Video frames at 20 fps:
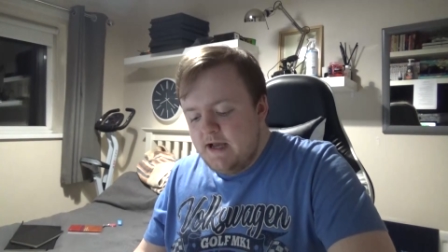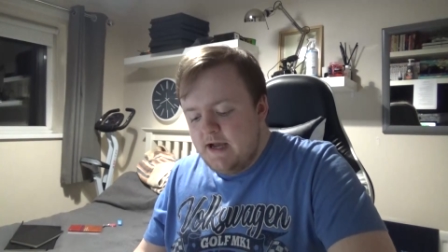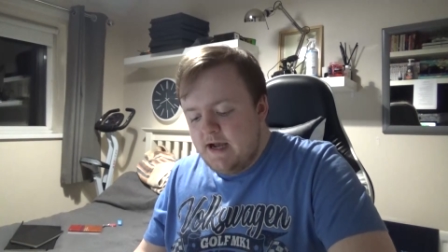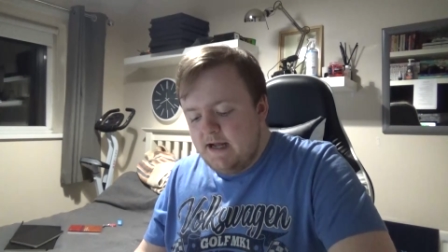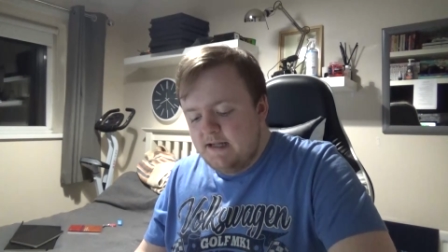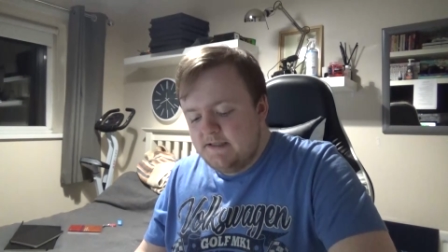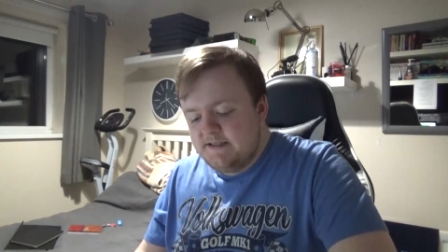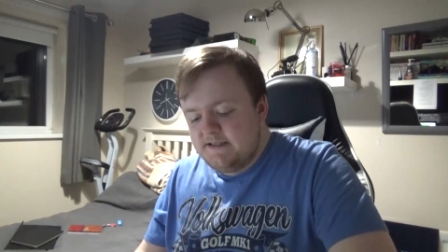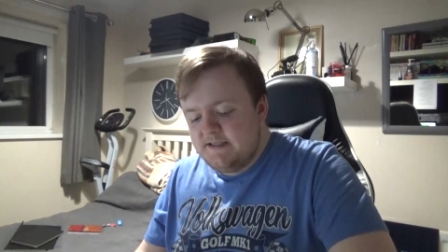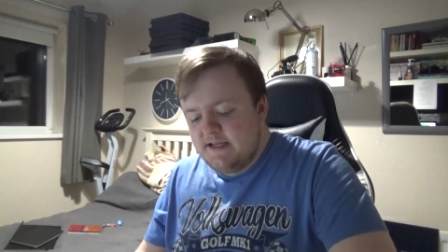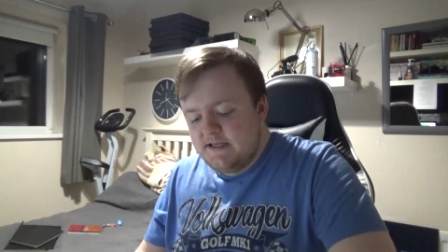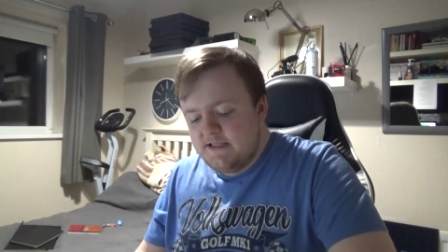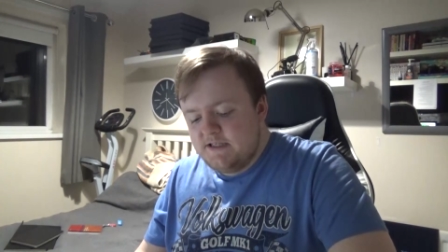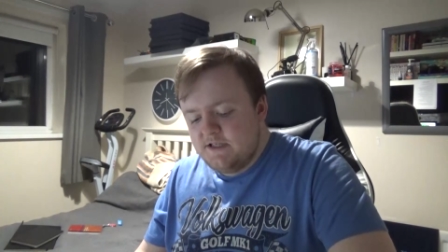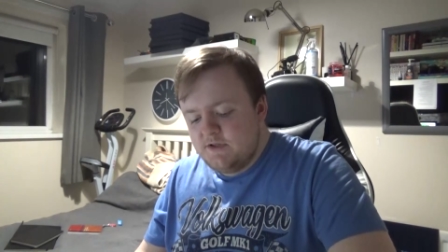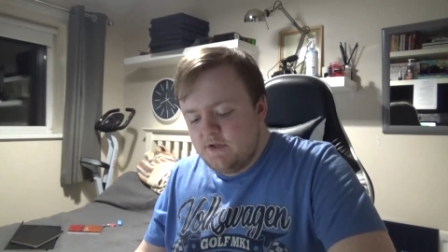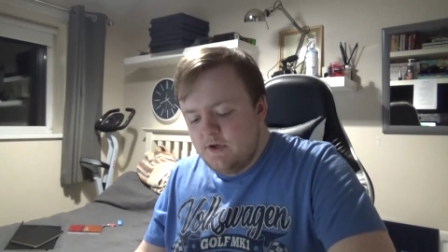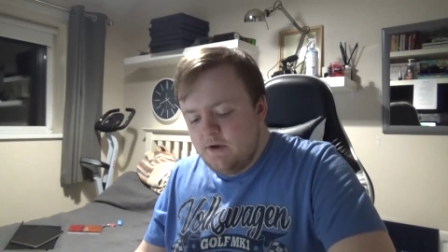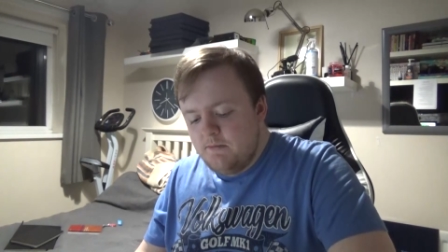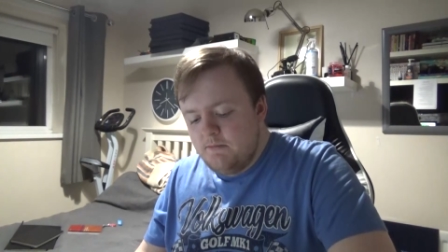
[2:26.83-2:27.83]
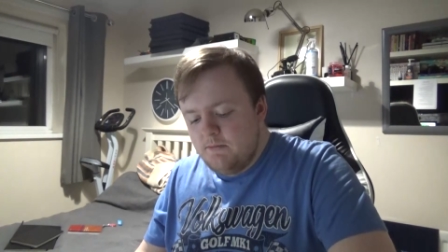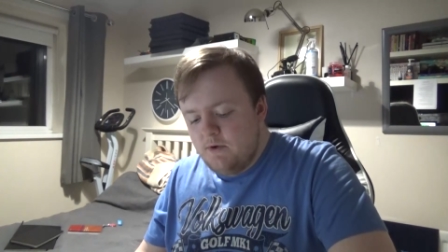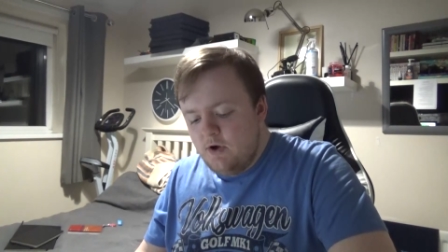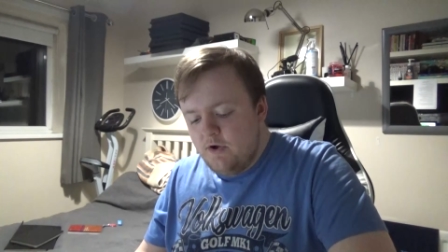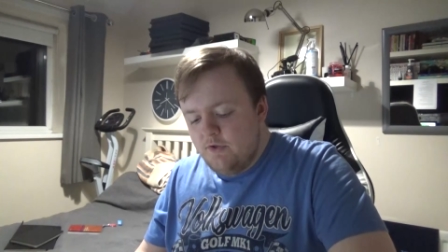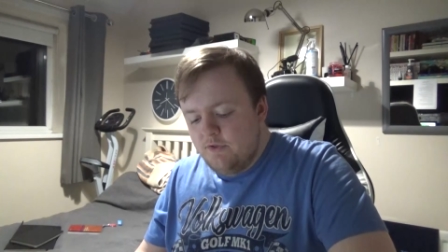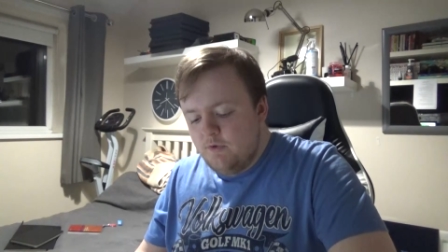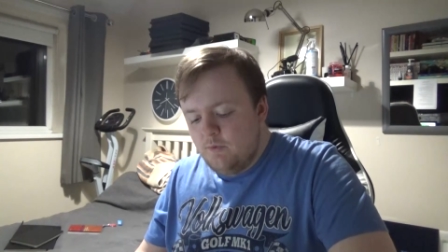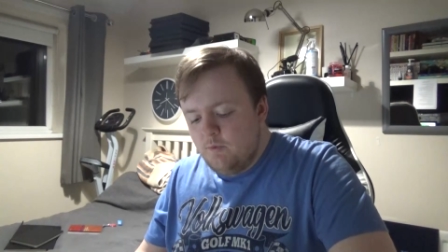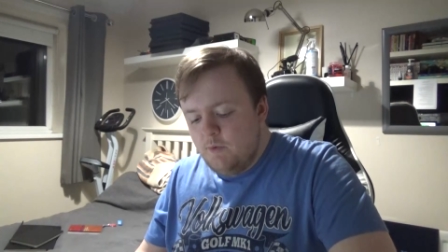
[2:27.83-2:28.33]
and said to them
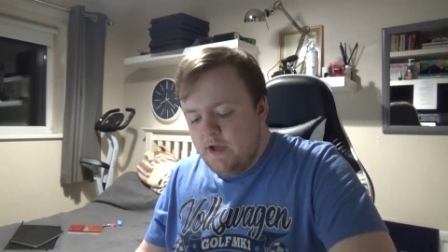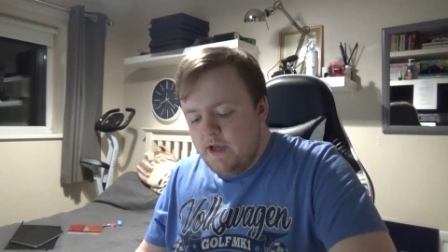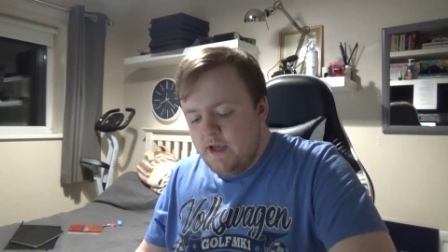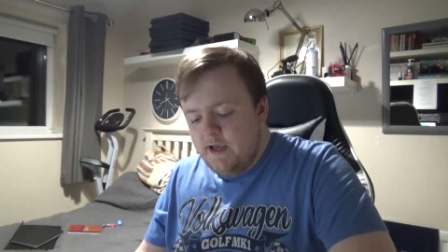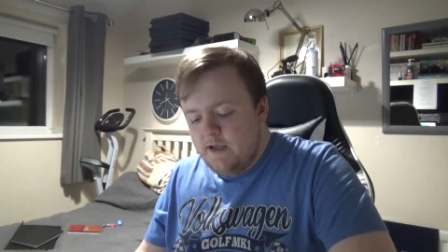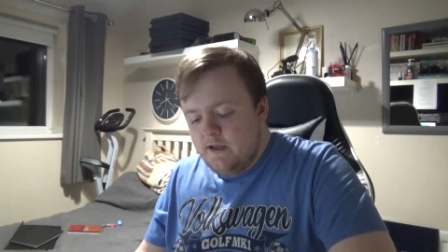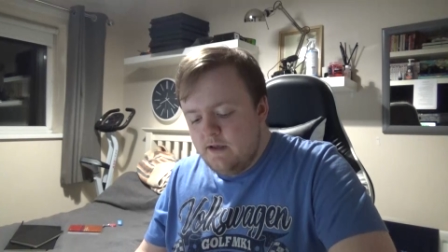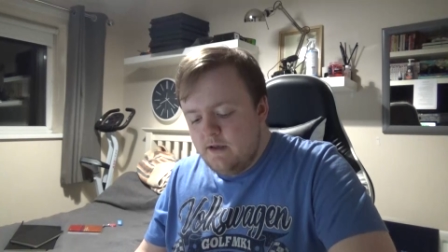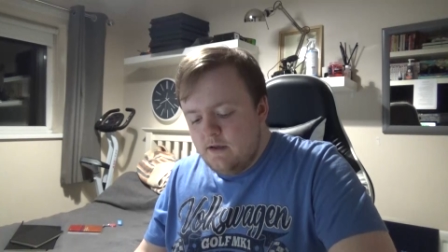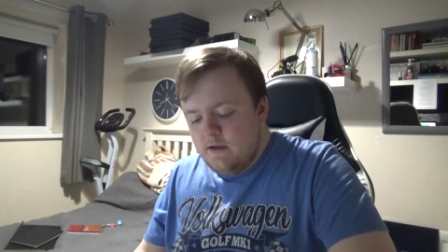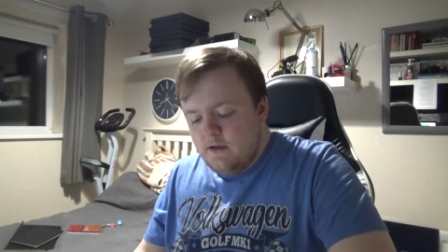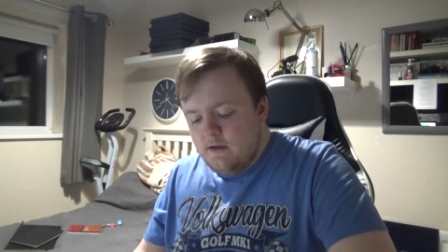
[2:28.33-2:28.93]
on the way,